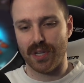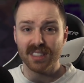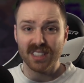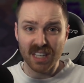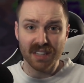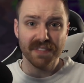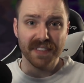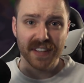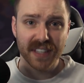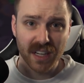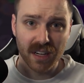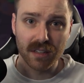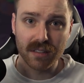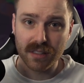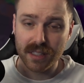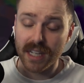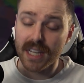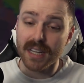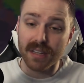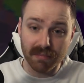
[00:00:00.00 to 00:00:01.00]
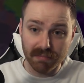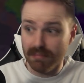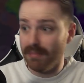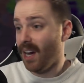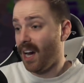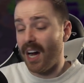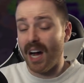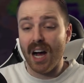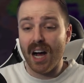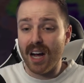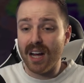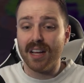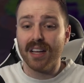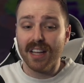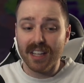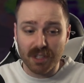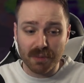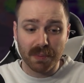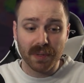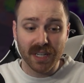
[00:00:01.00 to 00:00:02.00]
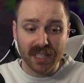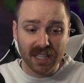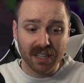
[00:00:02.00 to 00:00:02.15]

The difficulty. It's pretty